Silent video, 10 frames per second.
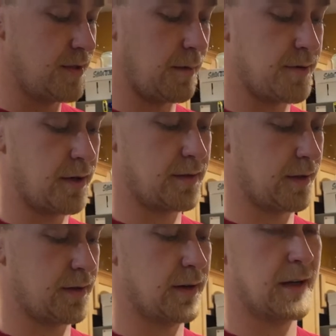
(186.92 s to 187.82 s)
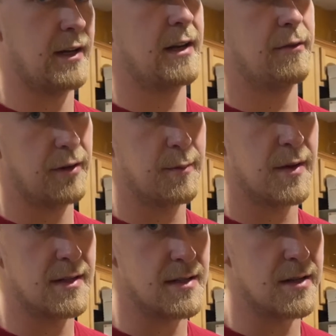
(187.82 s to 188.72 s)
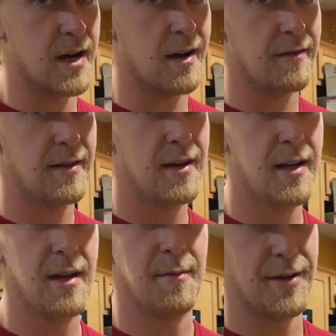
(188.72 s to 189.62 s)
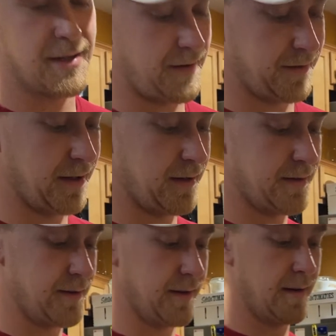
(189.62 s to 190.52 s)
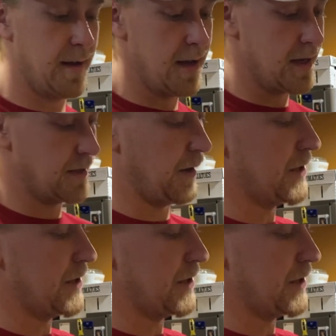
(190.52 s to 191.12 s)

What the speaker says: shirts are crooked and it really pisses you off, but you just have to get used to it. So I try